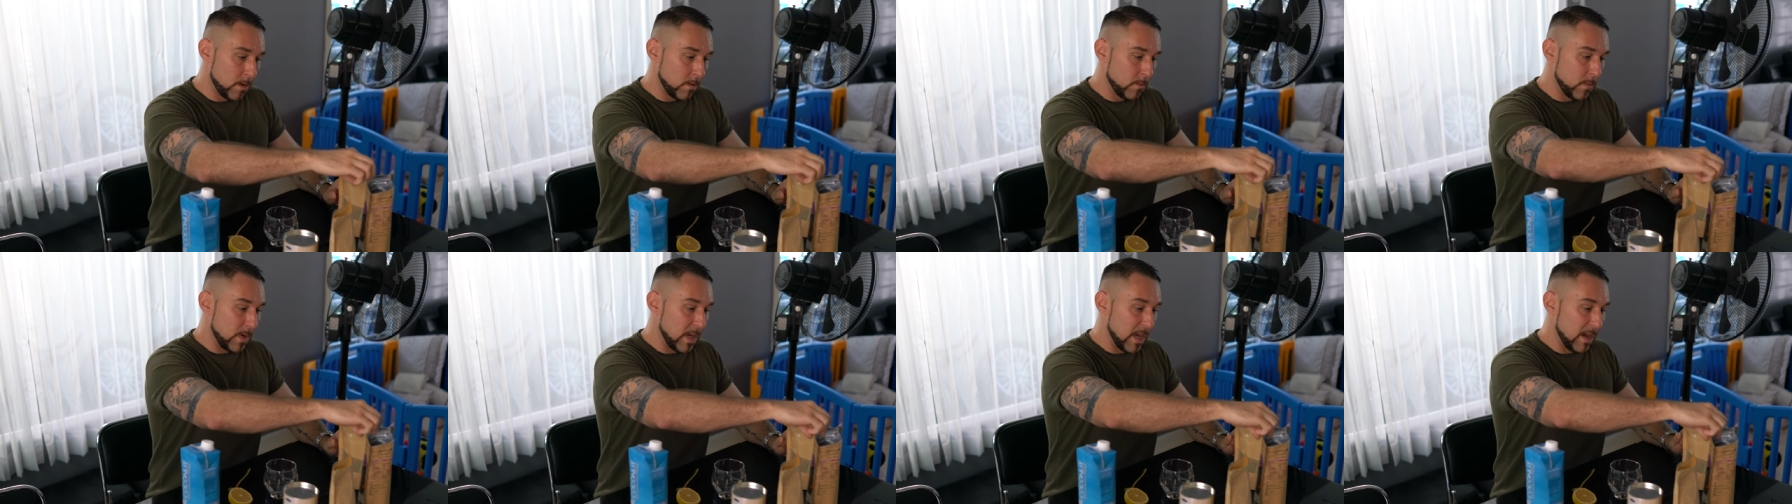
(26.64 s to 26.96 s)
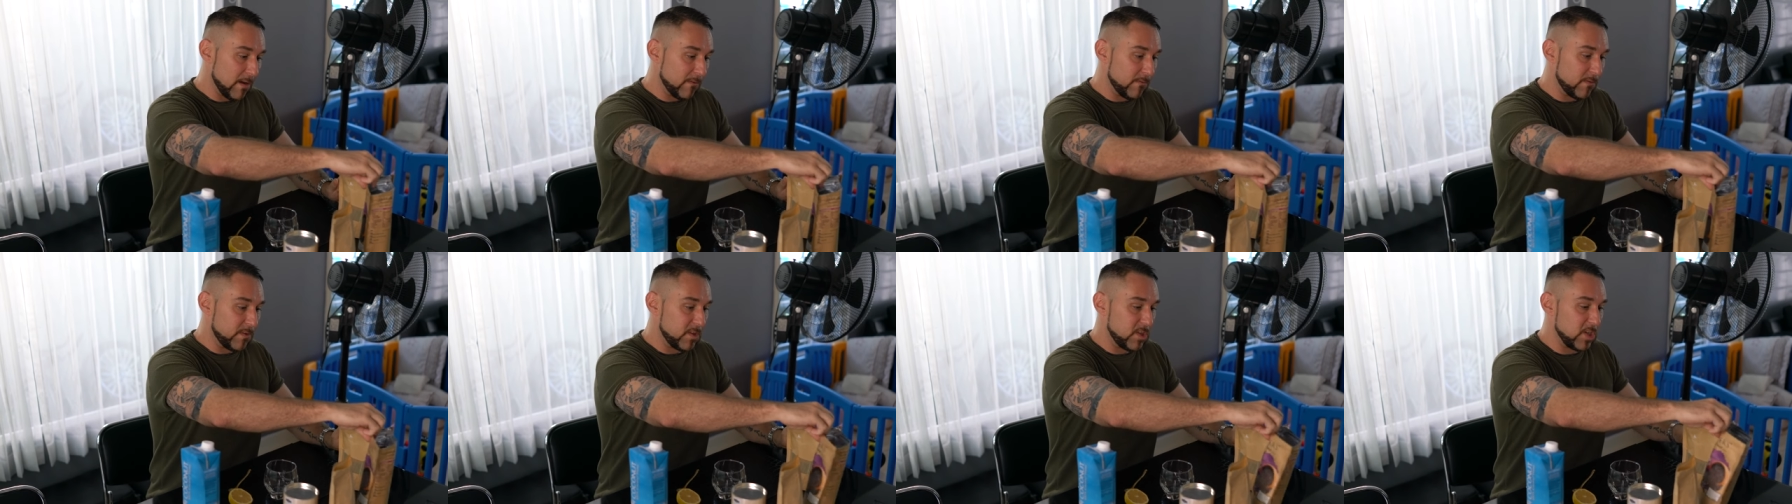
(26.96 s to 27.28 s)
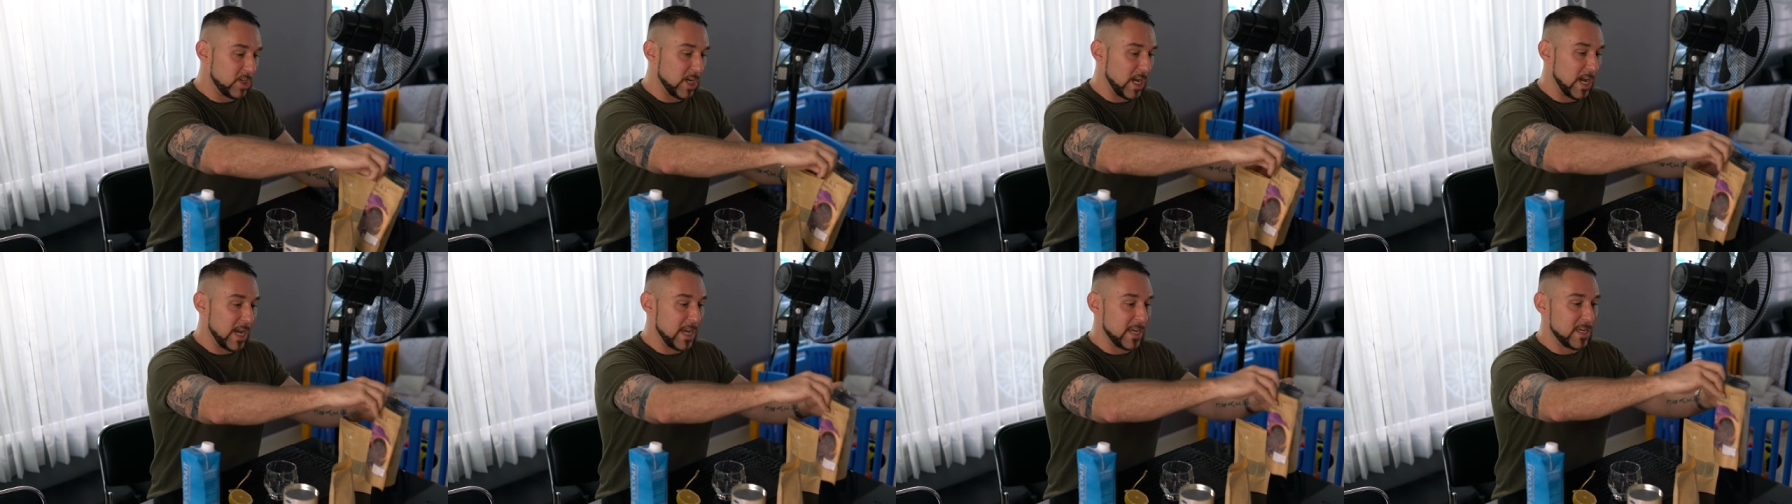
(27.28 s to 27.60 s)
We have
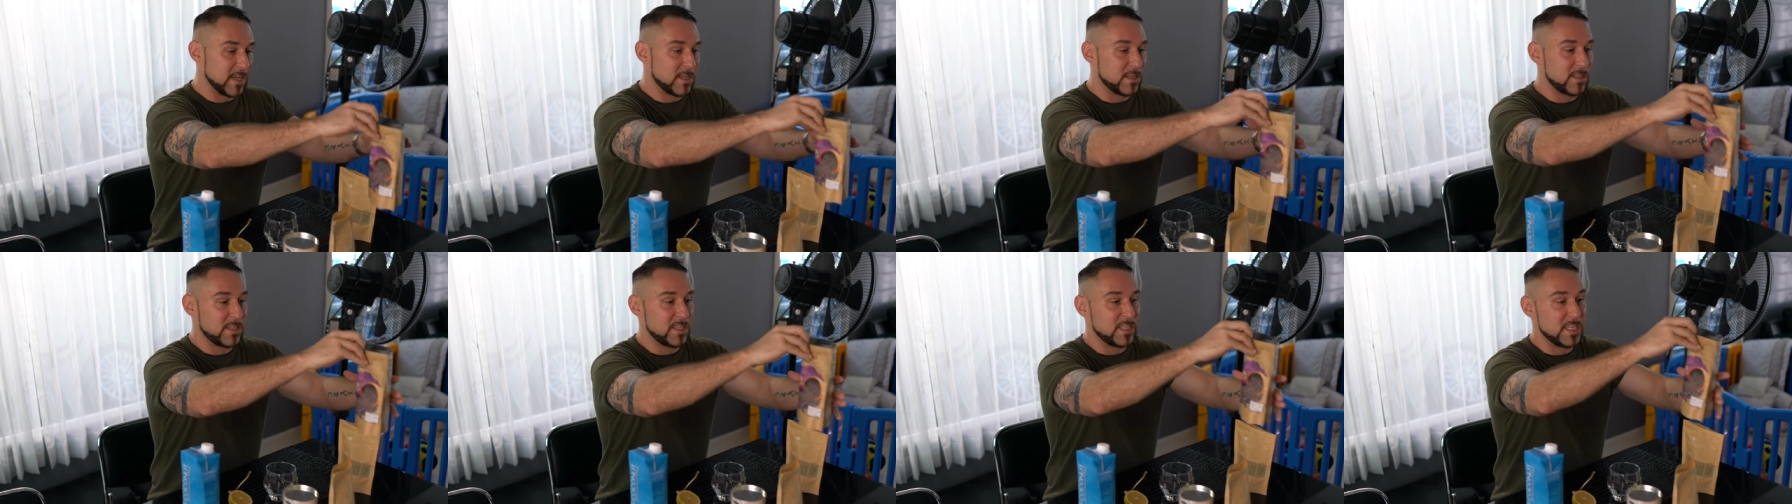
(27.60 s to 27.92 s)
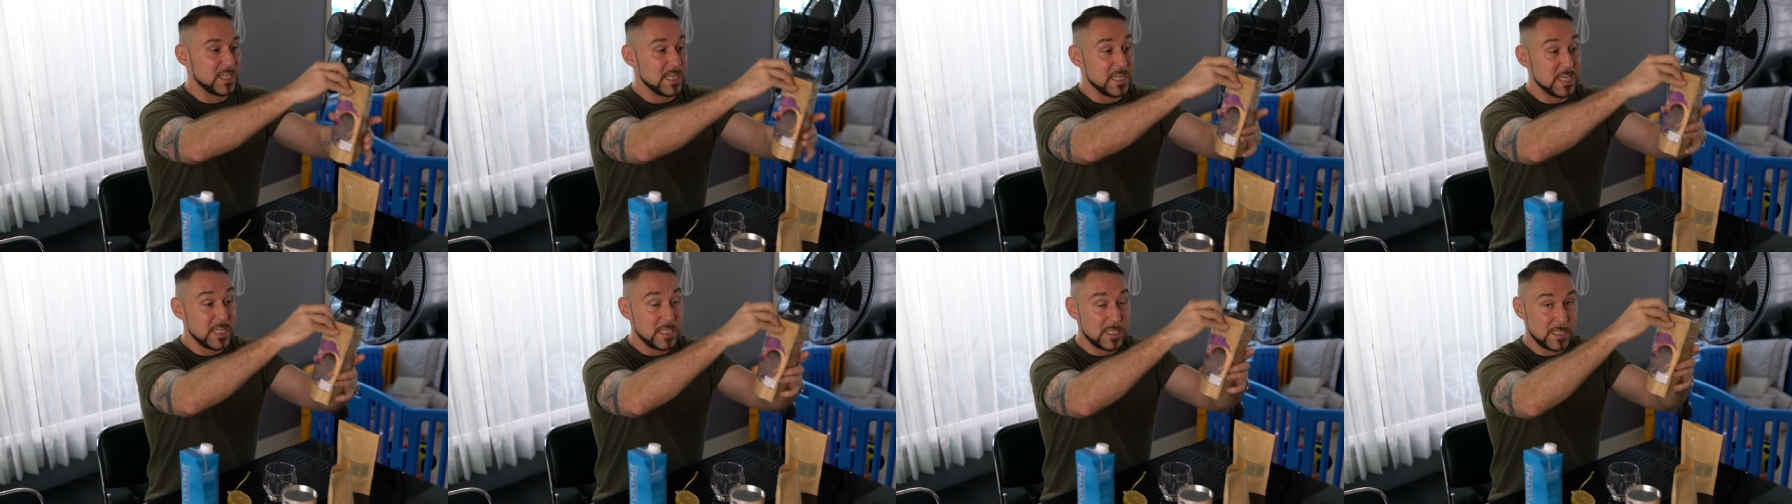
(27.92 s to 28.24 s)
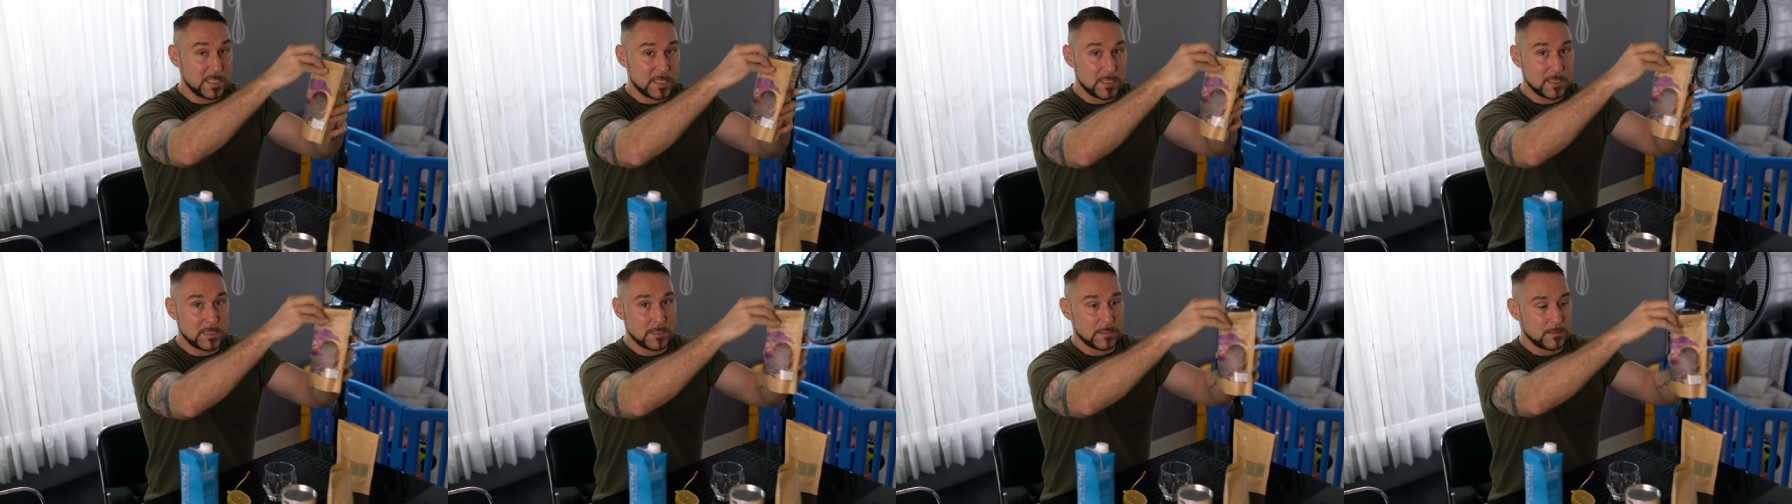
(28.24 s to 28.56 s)
chia
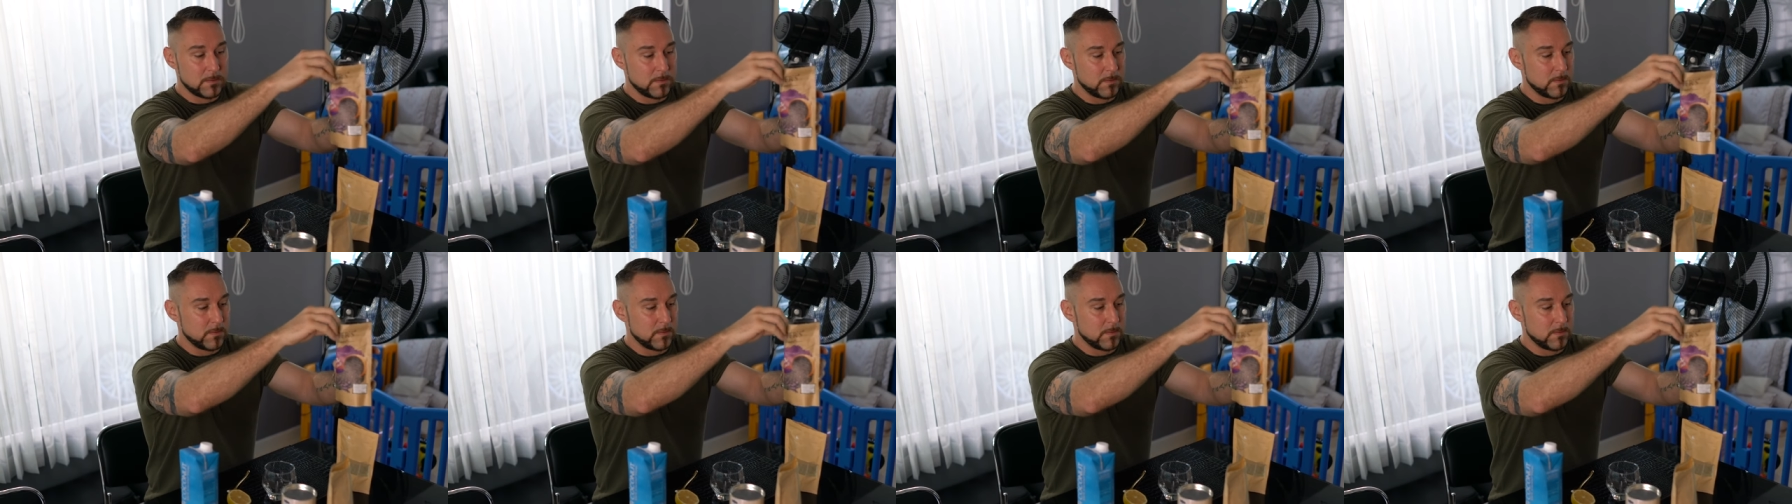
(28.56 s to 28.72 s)
seeds,